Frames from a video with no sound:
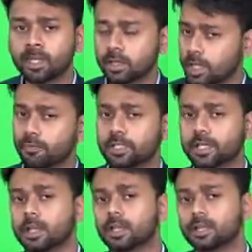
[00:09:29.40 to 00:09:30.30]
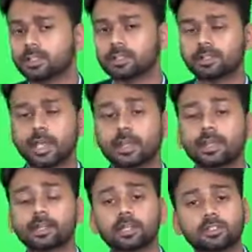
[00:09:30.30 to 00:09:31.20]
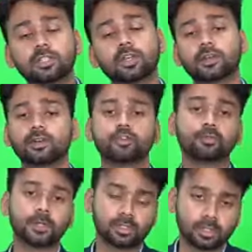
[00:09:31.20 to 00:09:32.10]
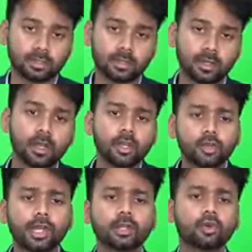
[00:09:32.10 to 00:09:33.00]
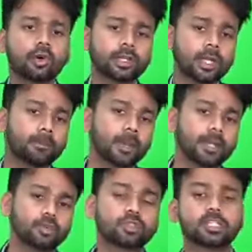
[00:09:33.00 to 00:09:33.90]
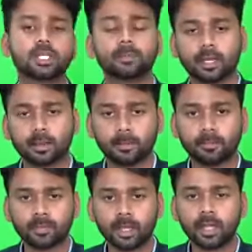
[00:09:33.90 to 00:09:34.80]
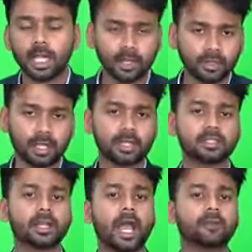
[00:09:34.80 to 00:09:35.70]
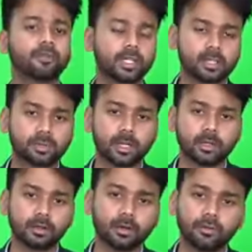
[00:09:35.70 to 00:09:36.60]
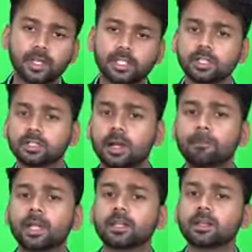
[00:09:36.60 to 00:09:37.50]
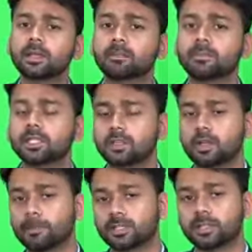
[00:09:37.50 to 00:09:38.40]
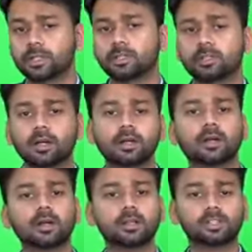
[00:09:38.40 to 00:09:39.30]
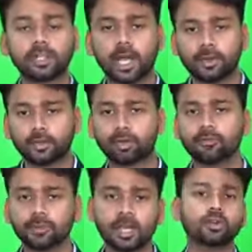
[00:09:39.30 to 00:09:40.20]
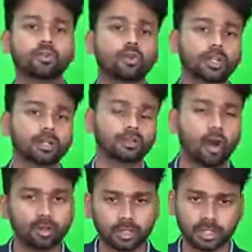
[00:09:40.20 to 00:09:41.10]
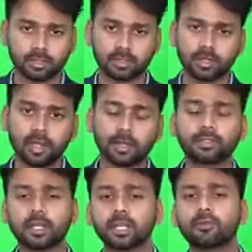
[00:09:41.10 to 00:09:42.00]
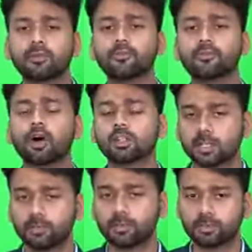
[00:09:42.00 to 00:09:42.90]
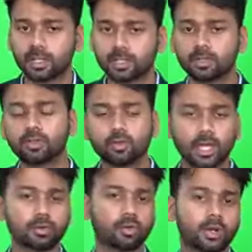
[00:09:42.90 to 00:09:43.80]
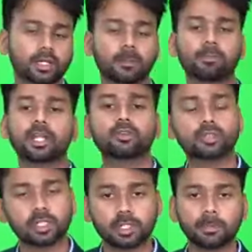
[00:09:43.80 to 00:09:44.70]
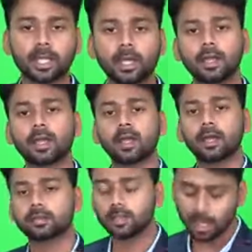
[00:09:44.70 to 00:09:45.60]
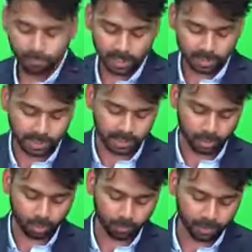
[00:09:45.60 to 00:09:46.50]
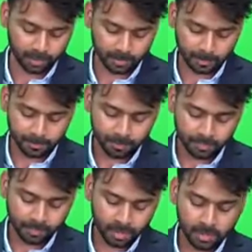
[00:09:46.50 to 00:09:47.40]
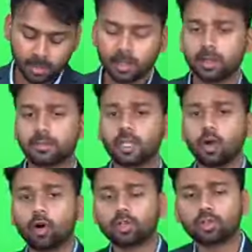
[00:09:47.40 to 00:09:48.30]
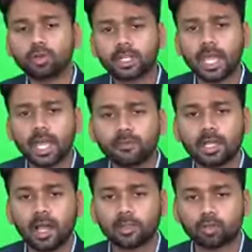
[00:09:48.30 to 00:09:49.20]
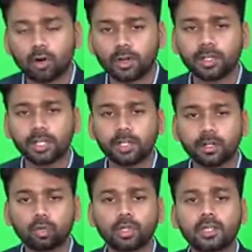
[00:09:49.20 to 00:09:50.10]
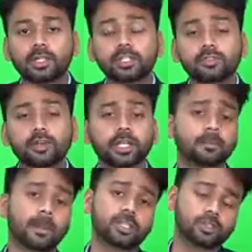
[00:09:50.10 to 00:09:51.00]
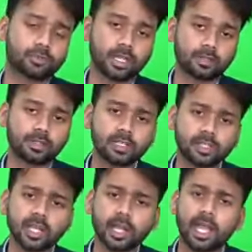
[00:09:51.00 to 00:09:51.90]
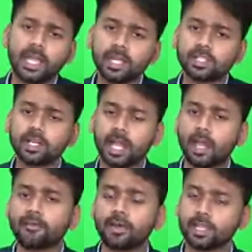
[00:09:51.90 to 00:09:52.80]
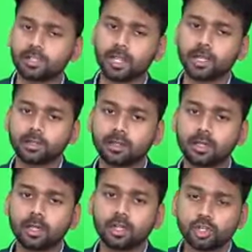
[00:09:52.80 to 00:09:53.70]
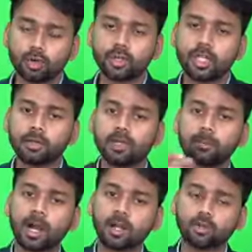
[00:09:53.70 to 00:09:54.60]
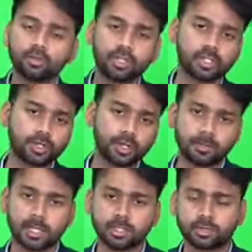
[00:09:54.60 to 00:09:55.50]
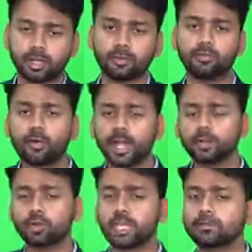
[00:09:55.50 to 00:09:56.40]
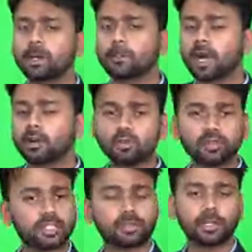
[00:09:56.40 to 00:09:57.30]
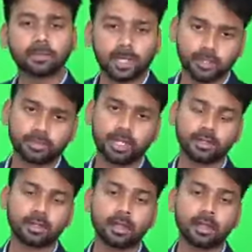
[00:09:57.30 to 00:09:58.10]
If a seller is selling it at 600 rupees, you can go and complain to CCPA. If there is an advertisement which is completely misrepresenting the scenario, if they are quoting wrong things, if they are giving false information, you can go and complain to CCPA. They will take care of it. They also gave the authority to the district magistrate. They said each and every state should give the power to district magistrate. Why to give the power to district magistrate?